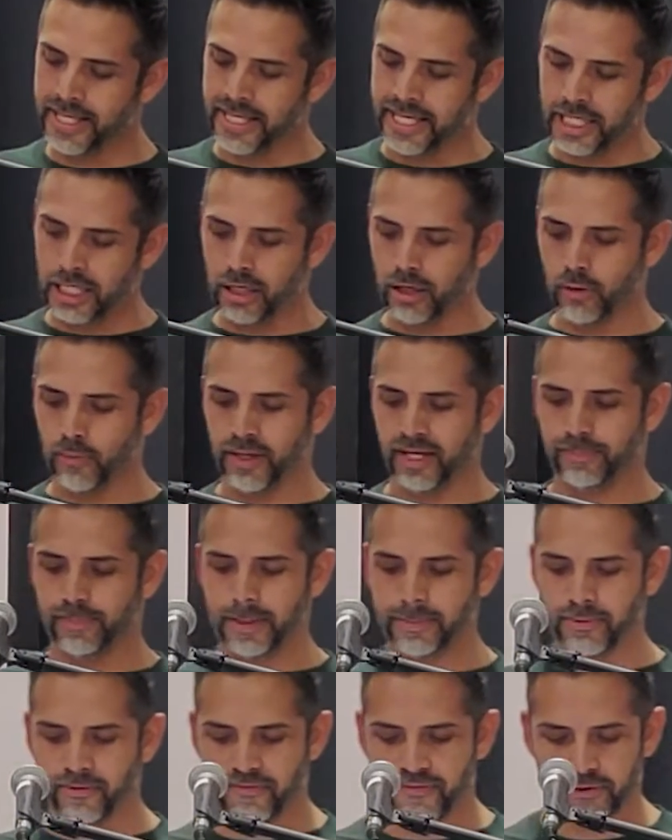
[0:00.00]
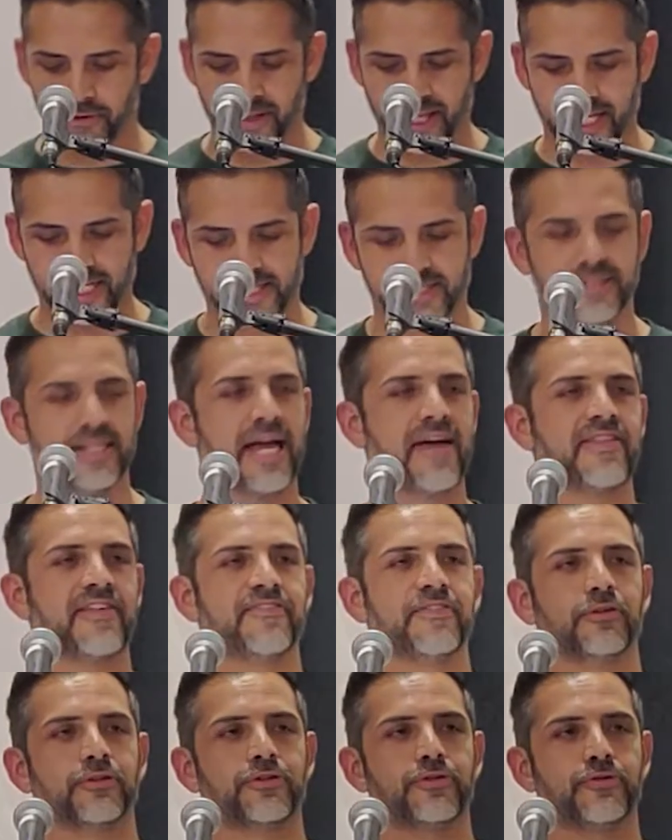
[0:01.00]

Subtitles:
You know, when people feel like a slave, they feel